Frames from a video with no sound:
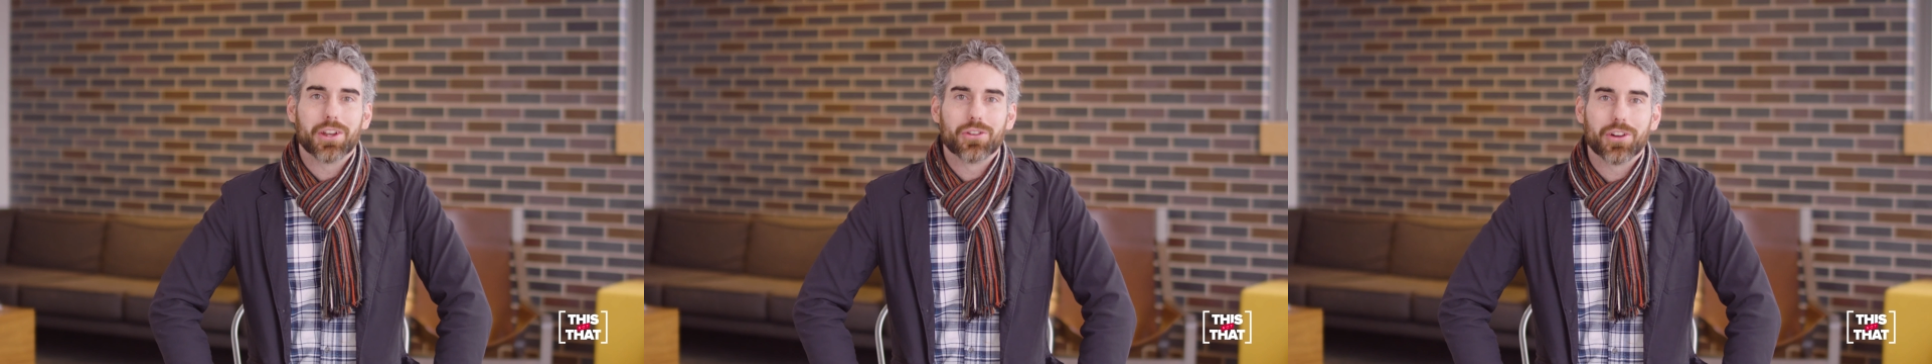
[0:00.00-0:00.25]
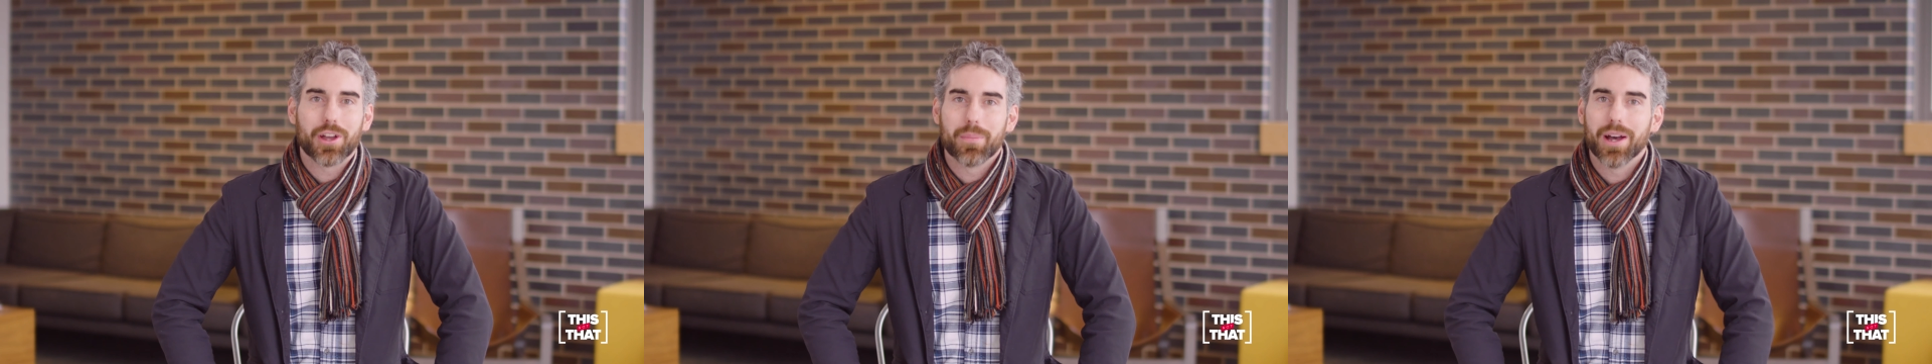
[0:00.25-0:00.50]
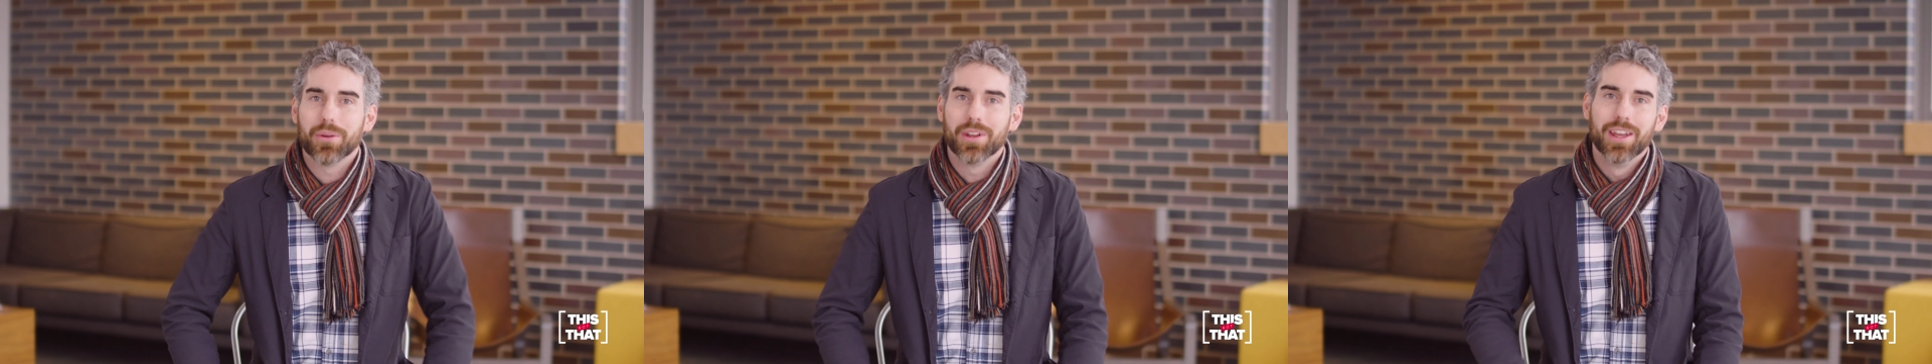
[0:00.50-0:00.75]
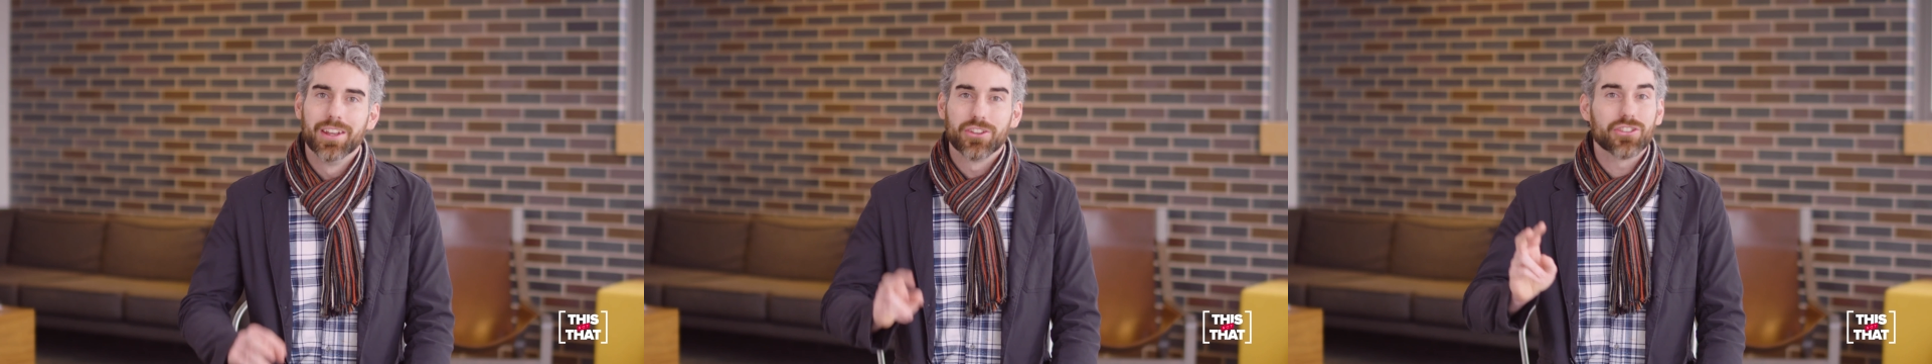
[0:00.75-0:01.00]
to talk
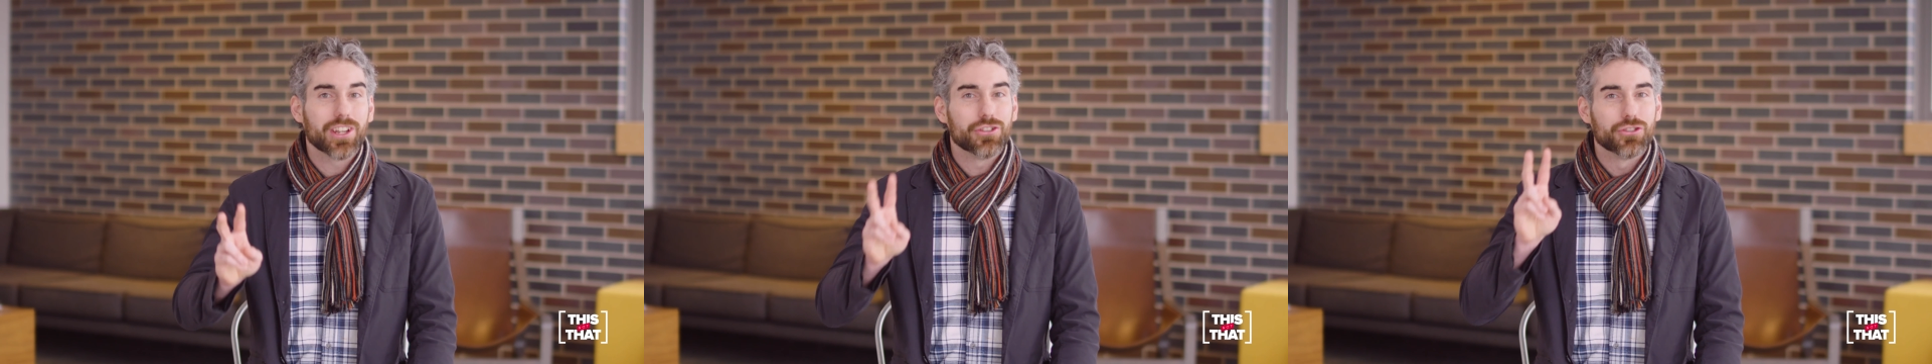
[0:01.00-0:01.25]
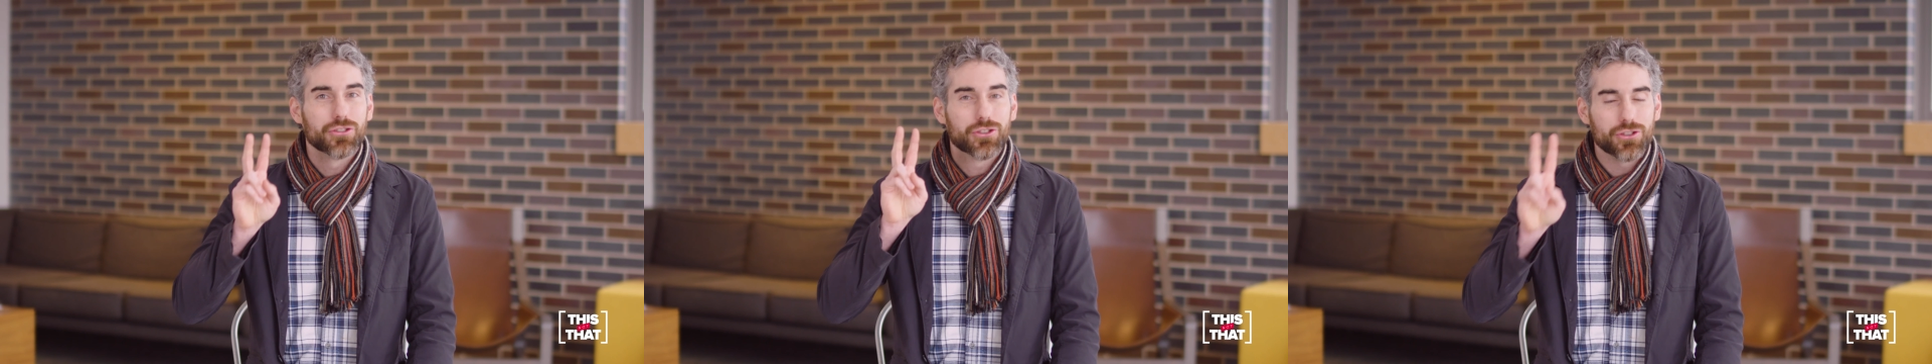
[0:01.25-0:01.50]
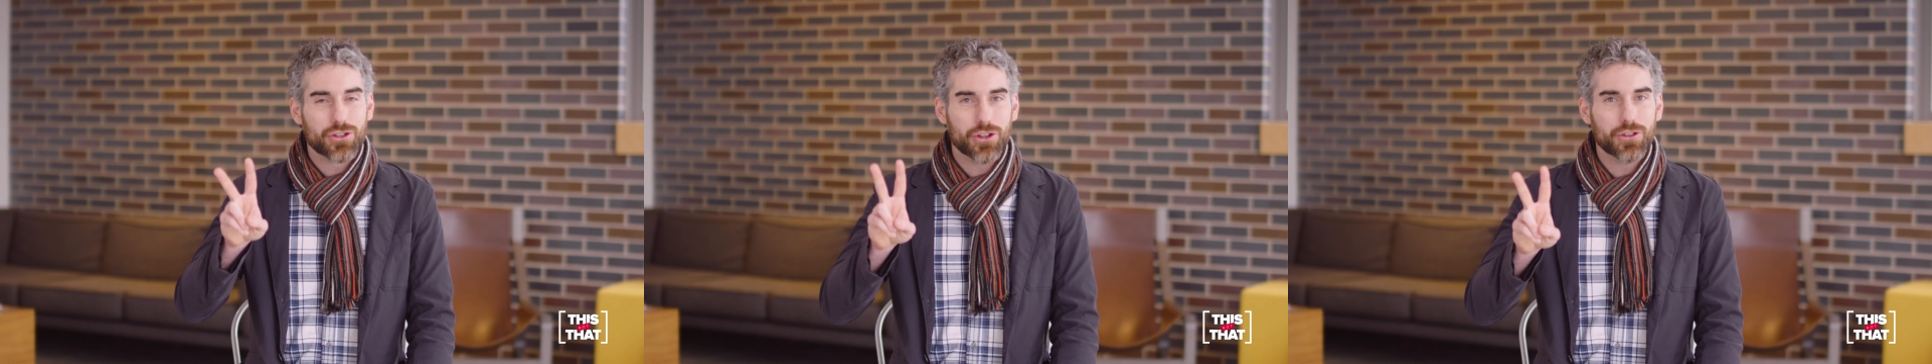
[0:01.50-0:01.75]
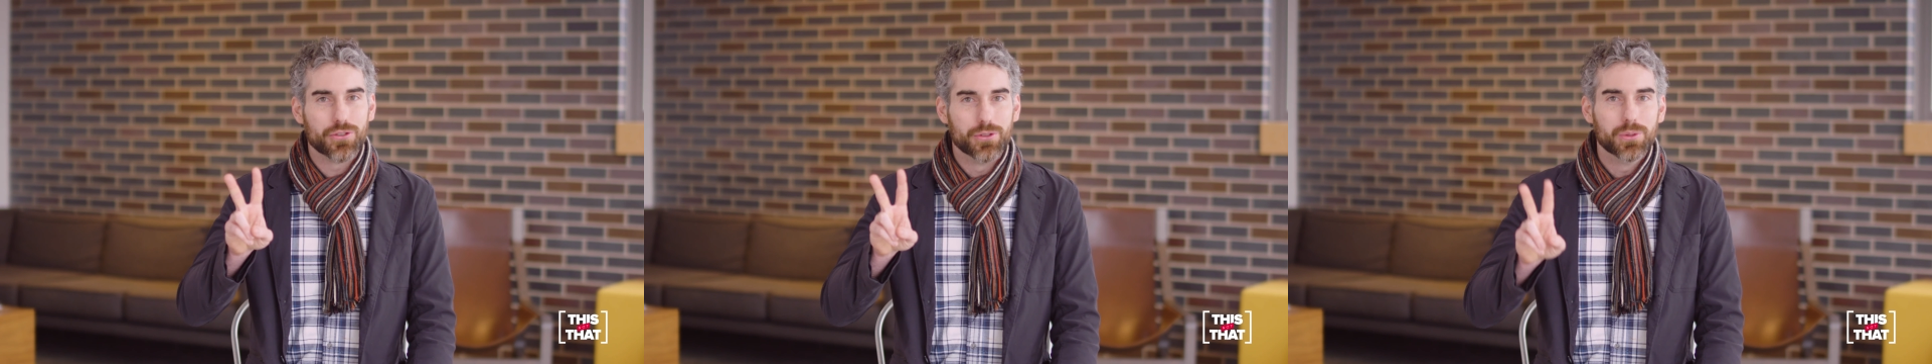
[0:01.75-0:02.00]
about stage
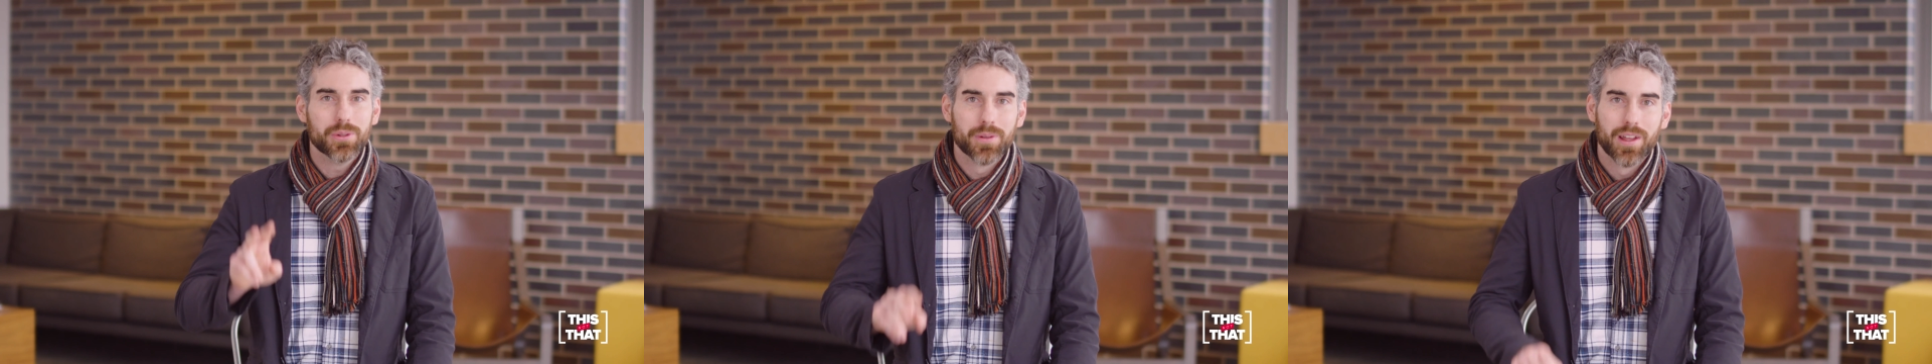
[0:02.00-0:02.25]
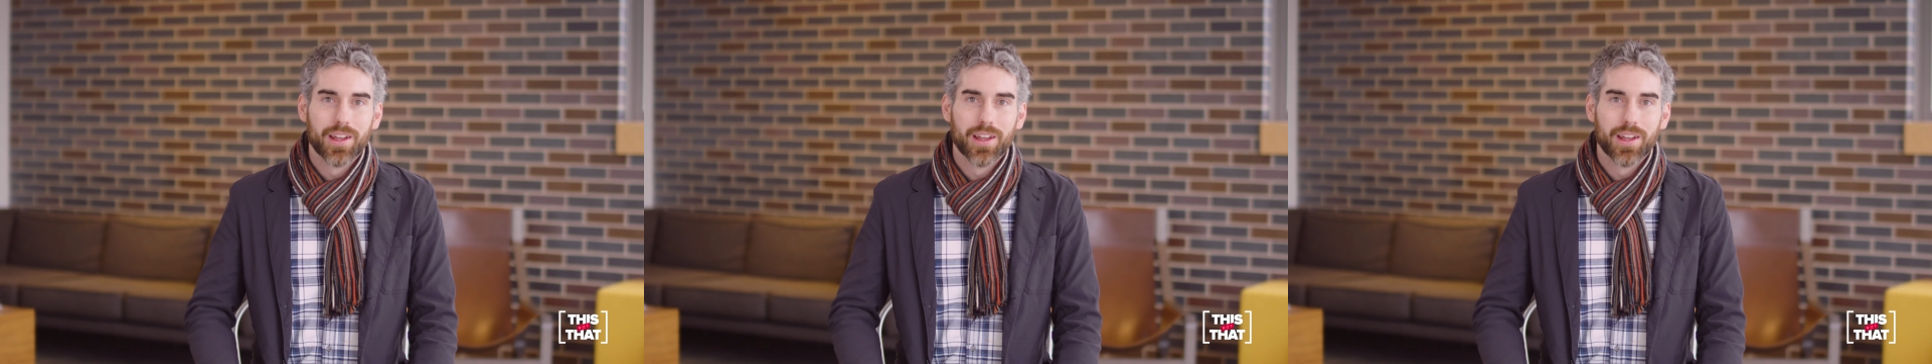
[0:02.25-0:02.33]
2